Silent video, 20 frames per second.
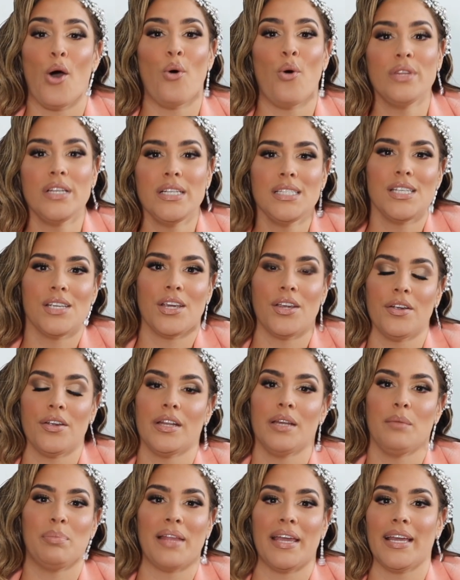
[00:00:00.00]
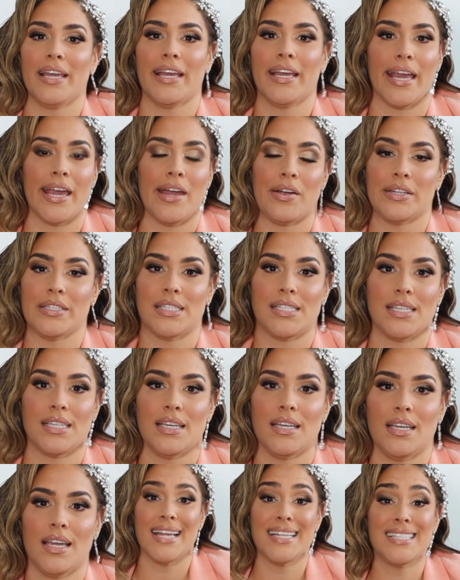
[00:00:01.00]
only security blanket
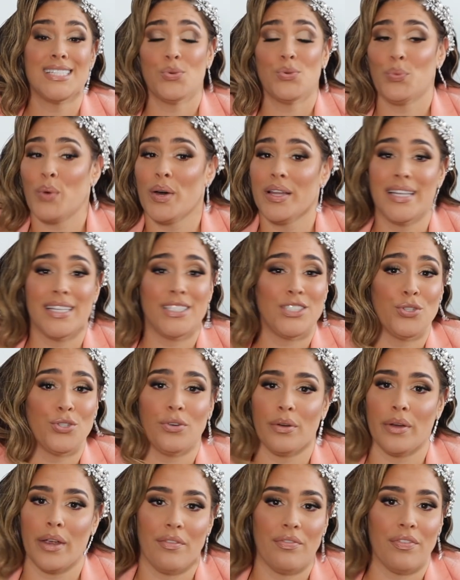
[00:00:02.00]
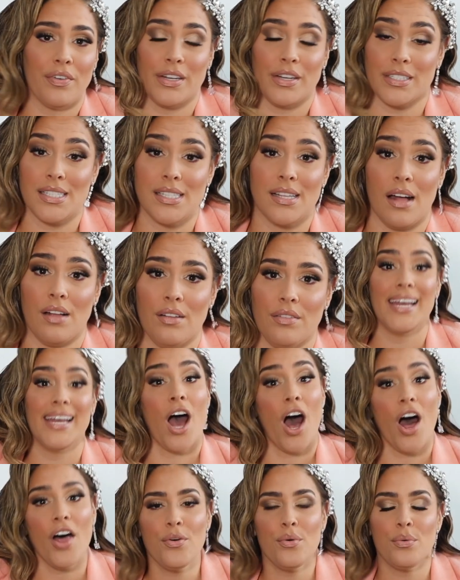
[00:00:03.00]
guarantee is the one that you create for yourself. In
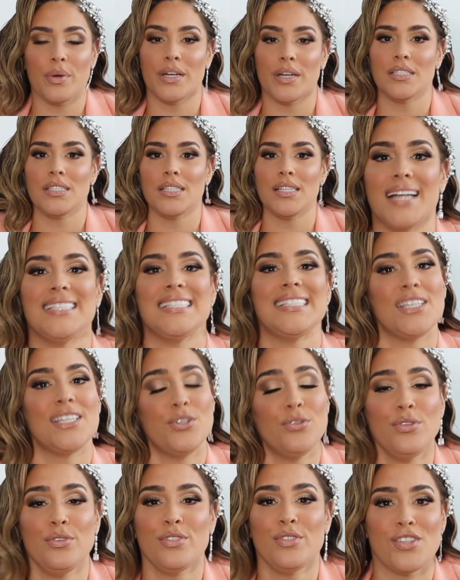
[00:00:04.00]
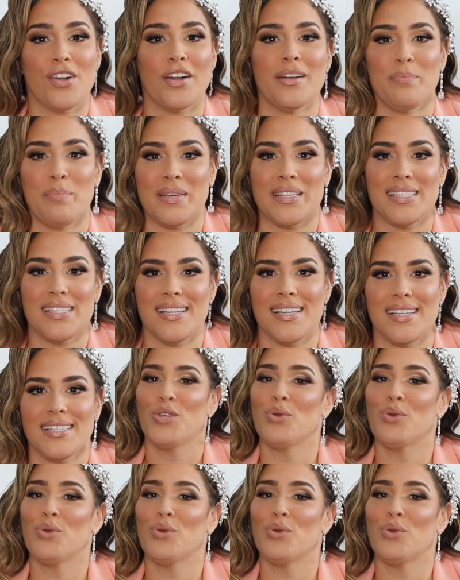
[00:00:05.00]
other words, until you start a business,